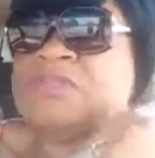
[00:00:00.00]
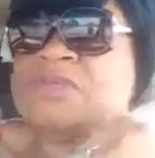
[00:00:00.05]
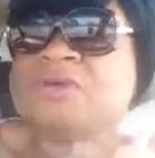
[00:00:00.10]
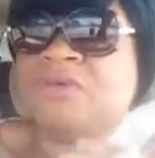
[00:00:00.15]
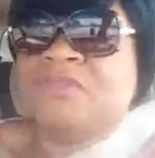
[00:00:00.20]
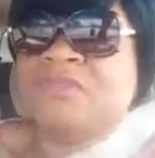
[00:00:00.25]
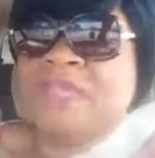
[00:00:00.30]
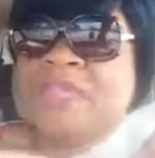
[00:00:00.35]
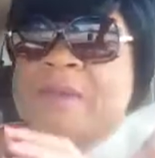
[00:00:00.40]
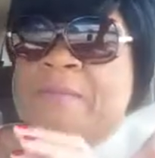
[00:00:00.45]

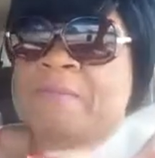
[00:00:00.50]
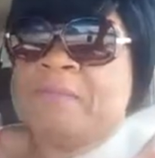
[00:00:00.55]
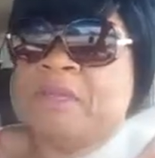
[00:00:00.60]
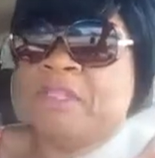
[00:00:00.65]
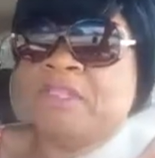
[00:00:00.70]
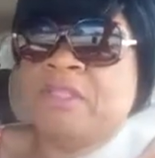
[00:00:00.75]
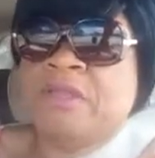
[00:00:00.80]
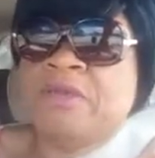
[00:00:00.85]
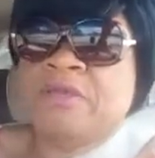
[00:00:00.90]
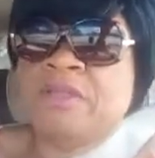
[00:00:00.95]
know that.
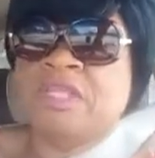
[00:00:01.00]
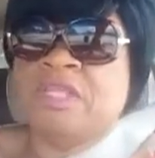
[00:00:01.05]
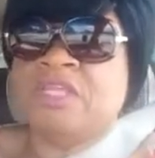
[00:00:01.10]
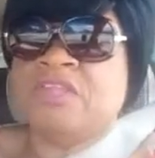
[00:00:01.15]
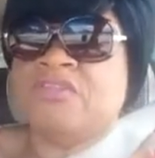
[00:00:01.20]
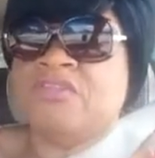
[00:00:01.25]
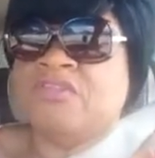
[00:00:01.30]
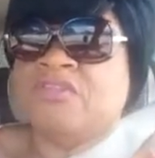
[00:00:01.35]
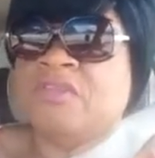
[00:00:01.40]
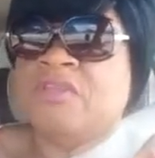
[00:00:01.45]
But there
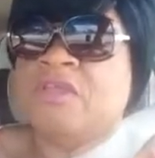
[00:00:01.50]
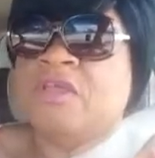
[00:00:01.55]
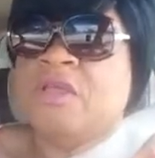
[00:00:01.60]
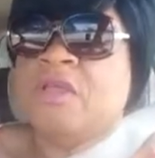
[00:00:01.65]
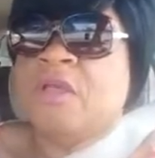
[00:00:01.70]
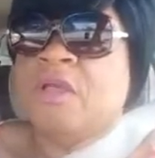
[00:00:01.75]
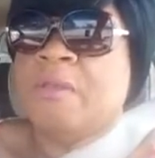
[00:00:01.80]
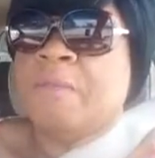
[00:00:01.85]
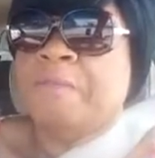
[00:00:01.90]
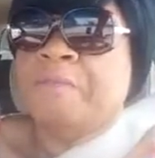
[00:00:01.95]
is
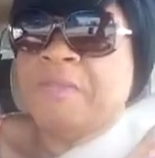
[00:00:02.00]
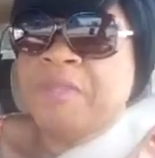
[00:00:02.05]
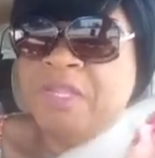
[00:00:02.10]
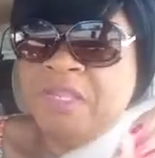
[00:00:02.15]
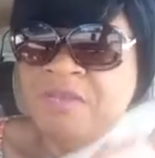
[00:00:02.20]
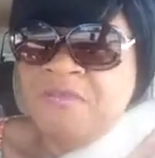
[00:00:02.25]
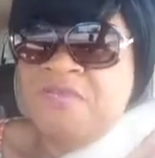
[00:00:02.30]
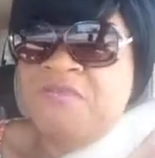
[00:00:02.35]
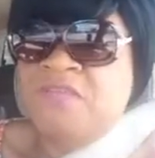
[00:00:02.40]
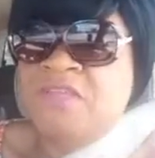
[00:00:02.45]

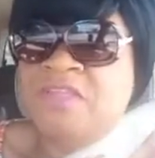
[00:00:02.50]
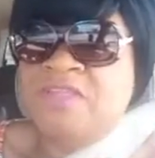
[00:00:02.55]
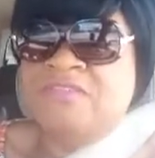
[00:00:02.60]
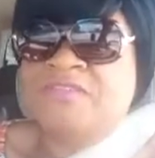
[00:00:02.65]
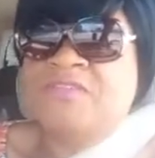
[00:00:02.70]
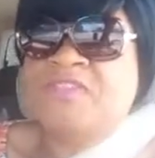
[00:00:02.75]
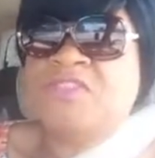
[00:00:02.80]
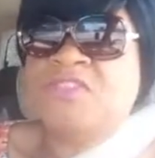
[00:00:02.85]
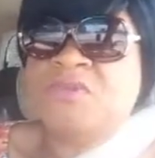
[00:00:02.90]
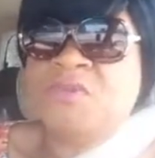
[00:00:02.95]

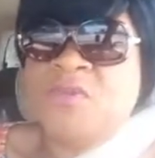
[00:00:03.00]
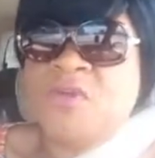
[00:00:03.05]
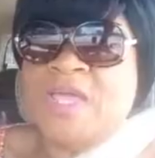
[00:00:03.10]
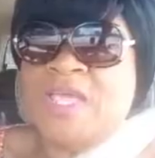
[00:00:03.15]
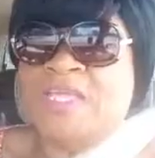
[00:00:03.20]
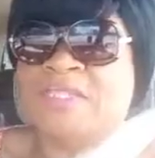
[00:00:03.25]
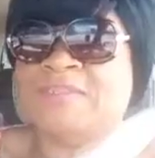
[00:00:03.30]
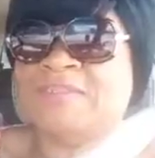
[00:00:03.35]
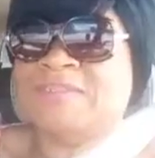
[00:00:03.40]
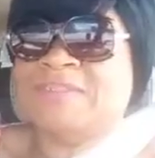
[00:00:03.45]
benefits in the
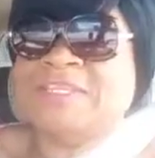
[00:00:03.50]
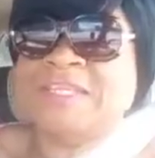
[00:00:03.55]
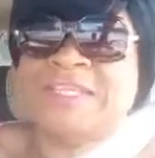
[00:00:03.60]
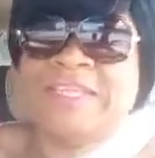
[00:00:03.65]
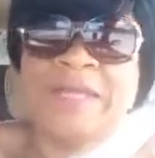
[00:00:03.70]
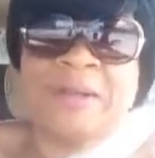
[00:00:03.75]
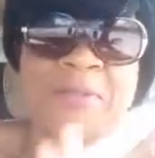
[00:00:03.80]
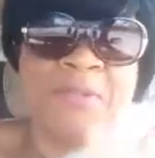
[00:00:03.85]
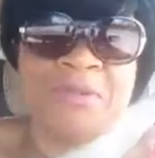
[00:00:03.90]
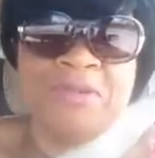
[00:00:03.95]
wait.
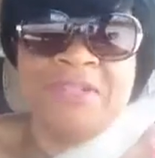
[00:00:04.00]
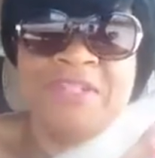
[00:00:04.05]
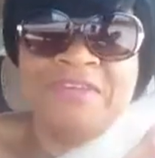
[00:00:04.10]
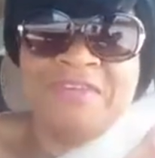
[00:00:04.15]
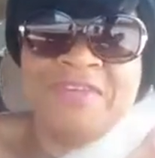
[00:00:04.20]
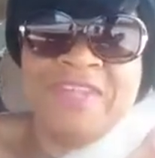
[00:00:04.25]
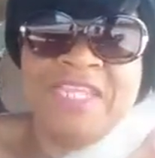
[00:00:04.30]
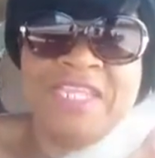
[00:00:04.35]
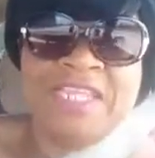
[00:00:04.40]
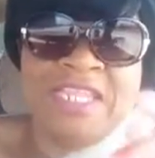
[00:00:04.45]
And I'm going to
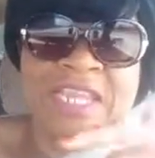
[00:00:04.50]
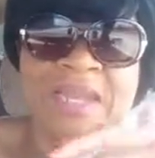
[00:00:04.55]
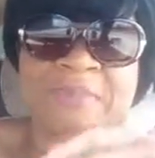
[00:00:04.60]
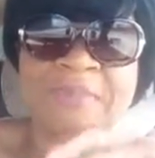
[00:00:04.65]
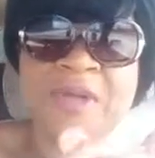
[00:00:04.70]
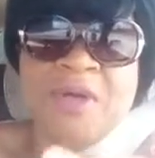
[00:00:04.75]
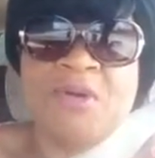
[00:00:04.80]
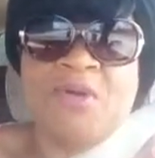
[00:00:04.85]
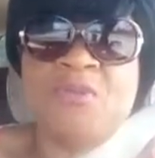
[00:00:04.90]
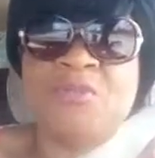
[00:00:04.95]
leave it at that.
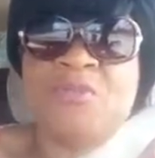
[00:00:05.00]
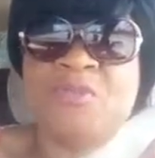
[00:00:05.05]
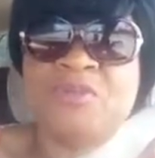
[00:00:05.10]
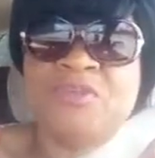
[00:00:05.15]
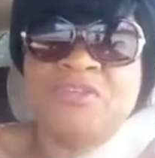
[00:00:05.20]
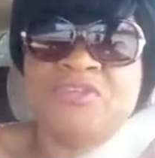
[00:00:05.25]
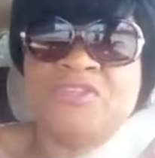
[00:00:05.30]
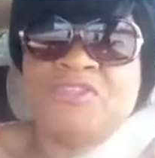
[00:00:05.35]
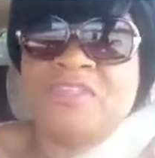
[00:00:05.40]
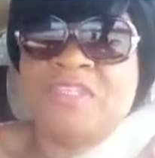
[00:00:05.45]
I'm not going to
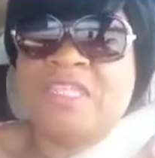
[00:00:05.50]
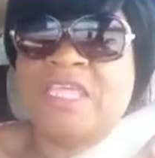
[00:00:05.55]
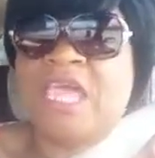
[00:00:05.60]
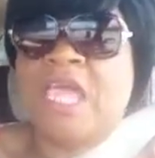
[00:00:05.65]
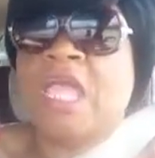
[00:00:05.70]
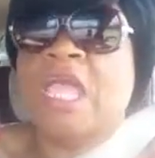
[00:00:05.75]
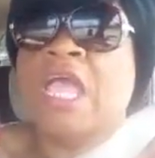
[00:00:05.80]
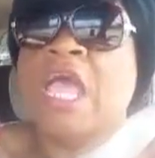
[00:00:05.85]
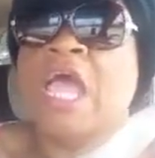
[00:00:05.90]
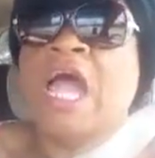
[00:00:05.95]
preach
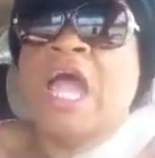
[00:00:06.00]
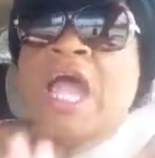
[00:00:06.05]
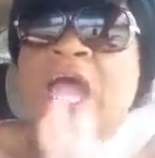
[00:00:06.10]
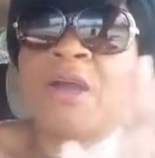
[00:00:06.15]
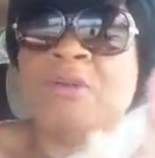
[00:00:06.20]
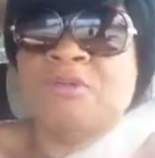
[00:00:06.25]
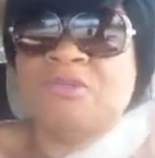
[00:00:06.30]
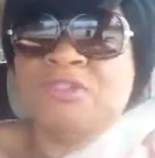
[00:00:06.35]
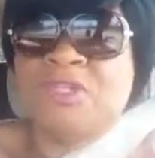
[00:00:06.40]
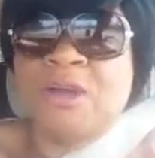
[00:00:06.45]
today.
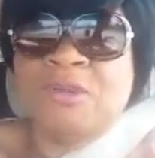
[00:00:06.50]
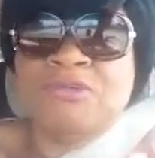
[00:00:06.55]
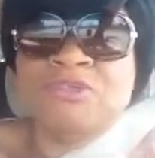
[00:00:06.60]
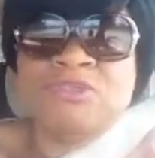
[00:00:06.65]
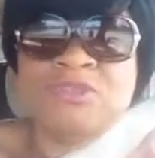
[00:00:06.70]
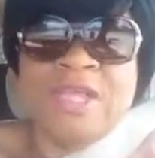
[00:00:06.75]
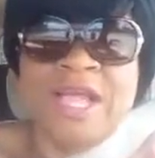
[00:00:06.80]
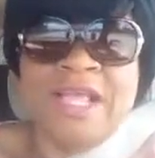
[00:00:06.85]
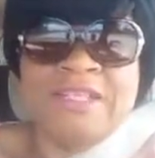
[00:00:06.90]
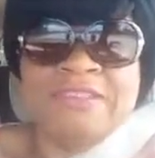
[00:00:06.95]
I will talk to
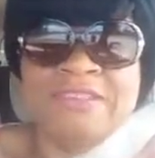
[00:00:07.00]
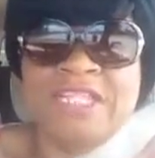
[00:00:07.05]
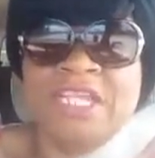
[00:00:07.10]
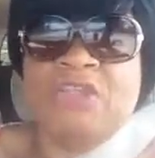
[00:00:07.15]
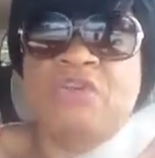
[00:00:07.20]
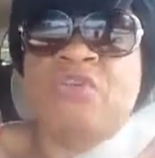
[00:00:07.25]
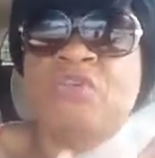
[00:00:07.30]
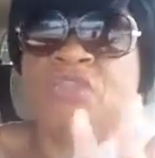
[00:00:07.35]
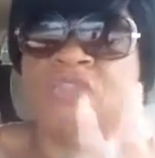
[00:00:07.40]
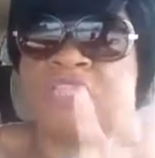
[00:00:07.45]
you guys
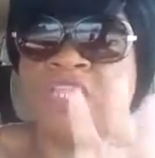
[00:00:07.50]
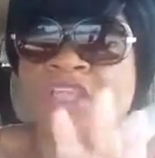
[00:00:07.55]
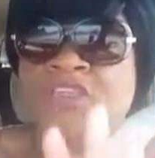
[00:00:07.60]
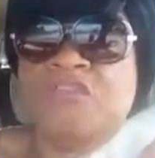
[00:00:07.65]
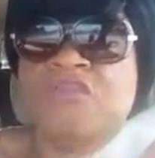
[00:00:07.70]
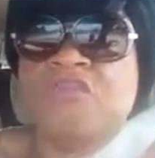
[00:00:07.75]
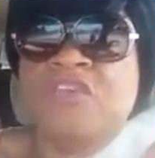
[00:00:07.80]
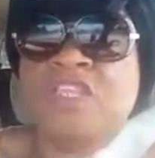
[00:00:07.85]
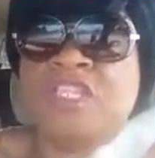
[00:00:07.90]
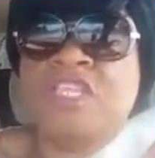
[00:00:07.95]
later in the
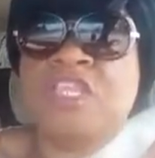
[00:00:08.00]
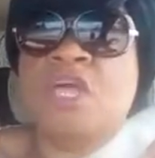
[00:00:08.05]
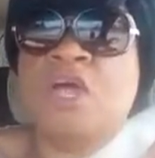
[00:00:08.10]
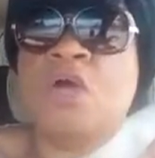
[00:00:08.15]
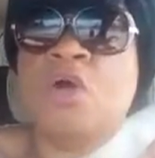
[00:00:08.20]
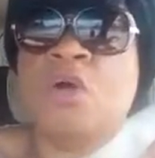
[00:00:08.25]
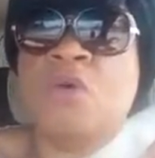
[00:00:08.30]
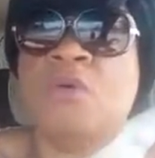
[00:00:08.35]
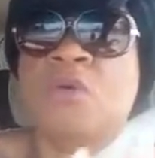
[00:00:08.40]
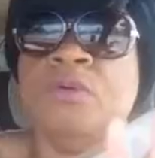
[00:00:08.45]
next
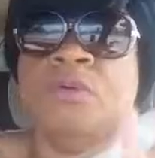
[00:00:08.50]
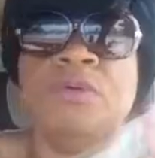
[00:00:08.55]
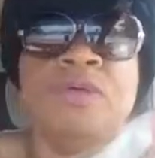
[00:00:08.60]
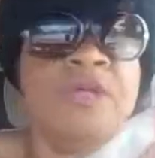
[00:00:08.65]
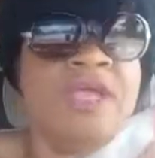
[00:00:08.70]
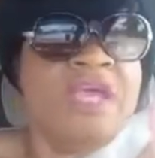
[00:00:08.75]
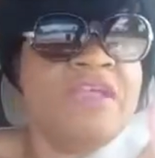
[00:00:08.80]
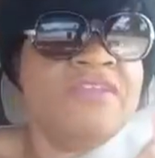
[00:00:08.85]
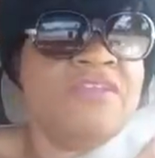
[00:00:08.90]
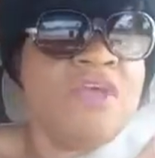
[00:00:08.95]
video.
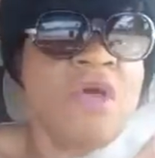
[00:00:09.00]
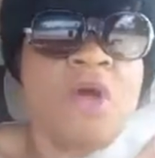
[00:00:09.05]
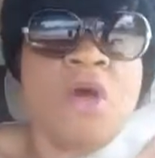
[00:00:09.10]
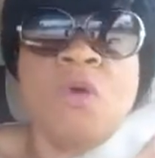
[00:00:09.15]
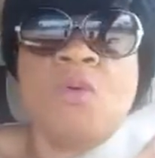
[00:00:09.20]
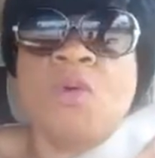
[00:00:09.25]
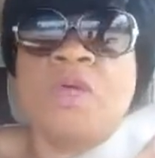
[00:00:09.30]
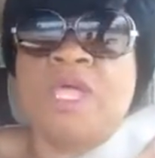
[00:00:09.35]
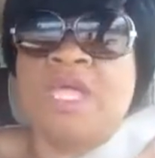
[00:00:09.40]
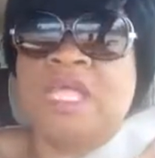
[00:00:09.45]
As
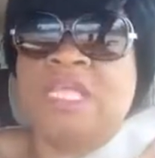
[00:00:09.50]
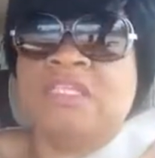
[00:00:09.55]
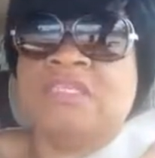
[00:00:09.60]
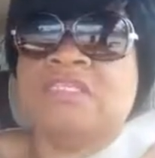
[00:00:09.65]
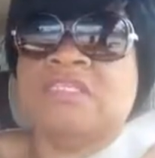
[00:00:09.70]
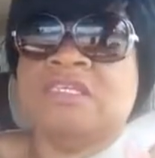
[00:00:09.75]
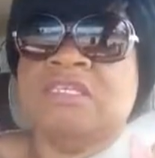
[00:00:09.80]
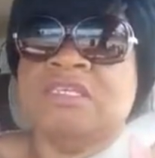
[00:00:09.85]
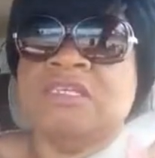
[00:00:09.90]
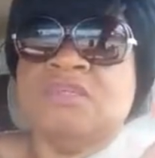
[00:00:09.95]

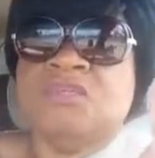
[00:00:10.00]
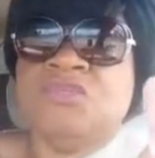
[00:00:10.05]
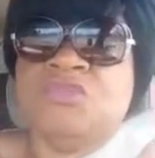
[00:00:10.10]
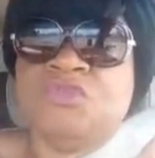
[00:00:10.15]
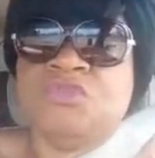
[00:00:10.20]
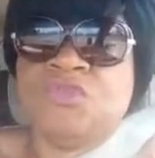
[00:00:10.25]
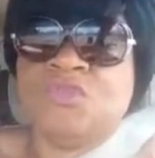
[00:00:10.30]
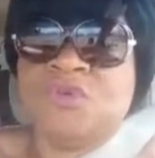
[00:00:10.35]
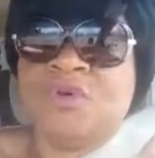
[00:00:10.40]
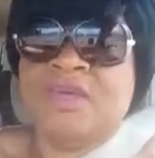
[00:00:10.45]
always,
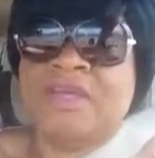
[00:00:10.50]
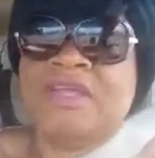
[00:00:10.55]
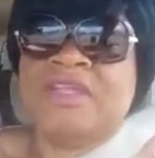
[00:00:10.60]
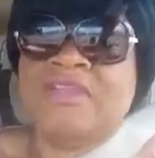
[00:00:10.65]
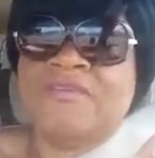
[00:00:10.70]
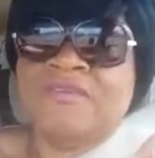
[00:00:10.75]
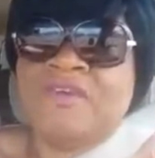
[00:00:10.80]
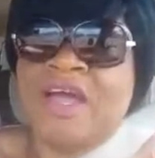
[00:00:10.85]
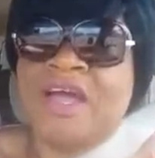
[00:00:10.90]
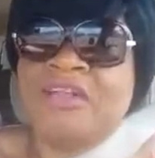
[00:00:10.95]
do what?
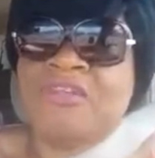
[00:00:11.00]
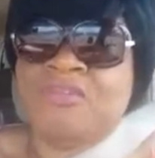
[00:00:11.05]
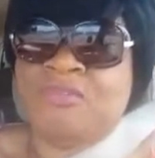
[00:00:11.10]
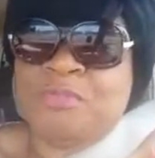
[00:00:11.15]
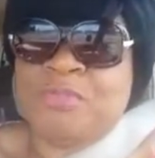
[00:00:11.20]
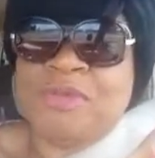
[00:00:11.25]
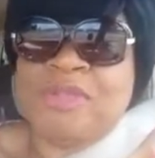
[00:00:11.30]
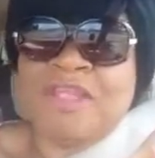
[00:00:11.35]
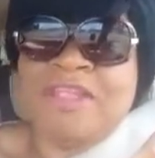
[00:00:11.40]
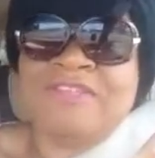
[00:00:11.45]
Give God his
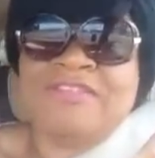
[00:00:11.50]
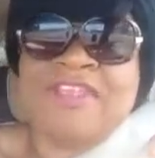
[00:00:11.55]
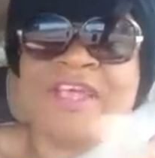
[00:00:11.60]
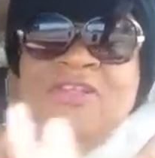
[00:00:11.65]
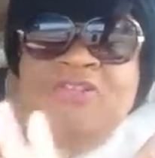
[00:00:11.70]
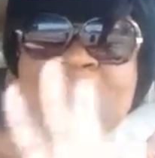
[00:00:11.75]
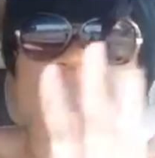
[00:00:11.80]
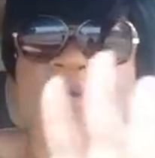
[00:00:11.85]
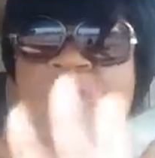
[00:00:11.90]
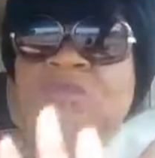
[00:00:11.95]
praise.
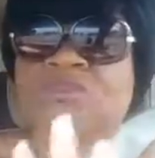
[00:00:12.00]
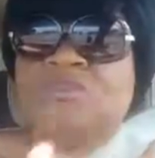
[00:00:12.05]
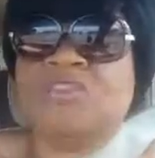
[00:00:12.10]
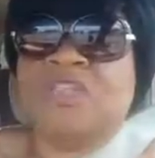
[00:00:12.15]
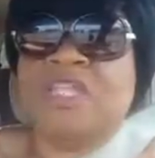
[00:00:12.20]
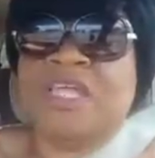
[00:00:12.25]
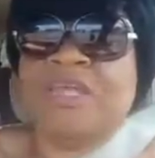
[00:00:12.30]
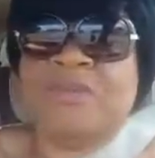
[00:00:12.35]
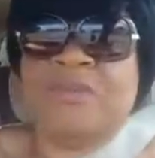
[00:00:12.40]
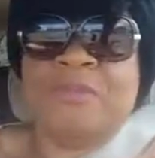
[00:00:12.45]
I'll talk with
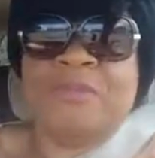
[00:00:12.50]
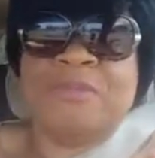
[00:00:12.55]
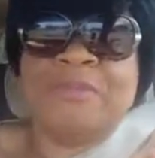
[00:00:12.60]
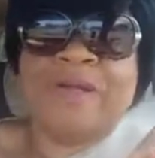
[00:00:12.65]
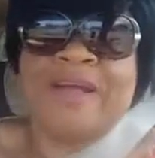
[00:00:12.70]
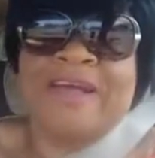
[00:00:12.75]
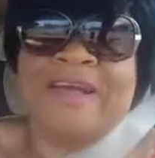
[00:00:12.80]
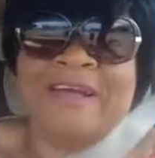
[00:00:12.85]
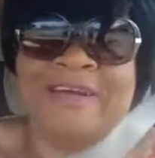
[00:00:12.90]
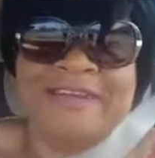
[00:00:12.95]
you later.
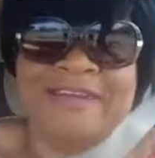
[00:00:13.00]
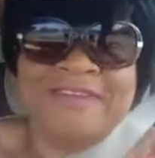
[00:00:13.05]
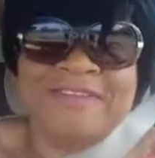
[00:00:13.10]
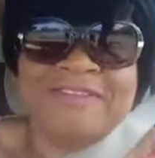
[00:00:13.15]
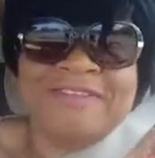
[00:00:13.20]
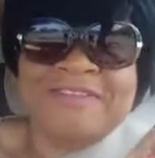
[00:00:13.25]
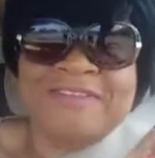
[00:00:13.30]
Bye.